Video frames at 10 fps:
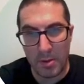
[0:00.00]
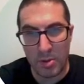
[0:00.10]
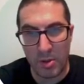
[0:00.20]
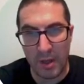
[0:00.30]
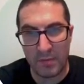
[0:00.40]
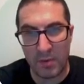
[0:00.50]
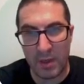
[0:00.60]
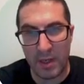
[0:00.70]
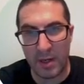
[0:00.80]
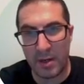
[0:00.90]
So you have to
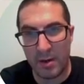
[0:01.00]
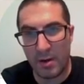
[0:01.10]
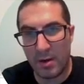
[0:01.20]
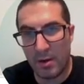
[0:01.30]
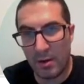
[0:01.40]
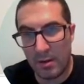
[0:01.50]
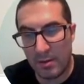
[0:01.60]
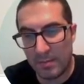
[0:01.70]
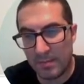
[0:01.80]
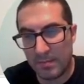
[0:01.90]
clear all
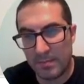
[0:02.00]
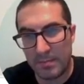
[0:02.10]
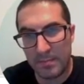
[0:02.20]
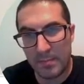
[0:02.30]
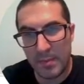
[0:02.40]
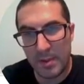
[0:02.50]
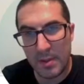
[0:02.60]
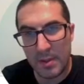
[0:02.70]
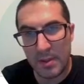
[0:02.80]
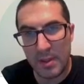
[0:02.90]

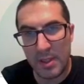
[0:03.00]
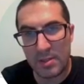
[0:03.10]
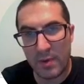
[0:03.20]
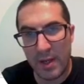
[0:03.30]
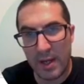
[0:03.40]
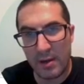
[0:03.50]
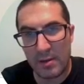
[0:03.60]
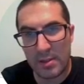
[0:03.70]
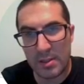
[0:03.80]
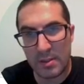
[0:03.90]
these
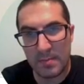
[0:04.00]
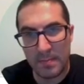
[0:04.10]
triangles